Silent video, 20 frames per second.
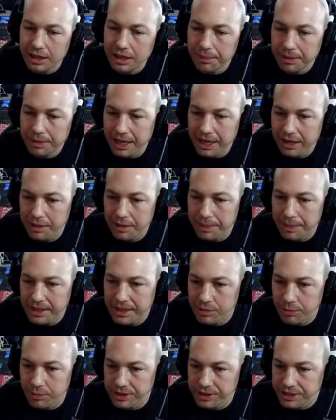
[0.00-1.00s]
kind of
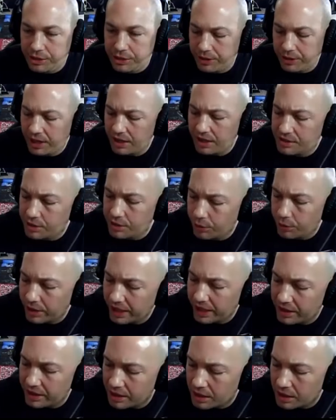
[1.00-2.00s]
depends on what's going on. So
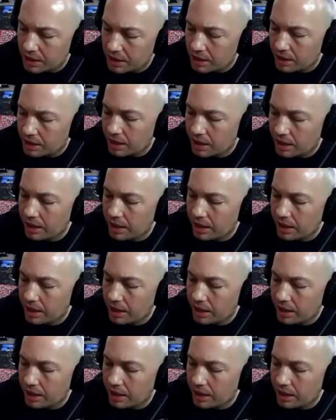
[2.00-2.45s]
in the